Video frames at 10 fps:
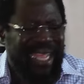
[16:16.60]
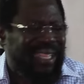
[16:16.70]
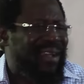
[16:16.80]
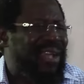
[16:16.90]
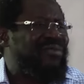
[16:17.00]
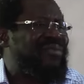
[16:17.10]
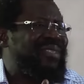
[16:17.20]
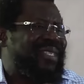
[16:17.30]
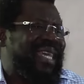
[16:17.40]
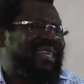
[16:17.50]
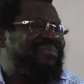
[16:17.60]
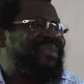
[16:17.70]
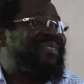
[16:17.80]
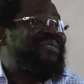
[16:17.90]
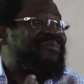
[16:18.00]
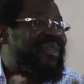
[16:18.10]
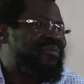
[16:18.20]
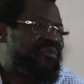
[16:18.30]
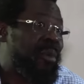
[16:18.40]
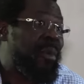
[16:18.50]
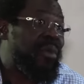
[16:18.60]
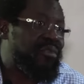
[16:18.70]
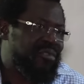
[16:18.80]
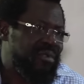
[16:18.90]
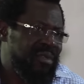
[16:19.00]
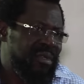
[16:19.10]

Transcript: that our judiciary be different from us?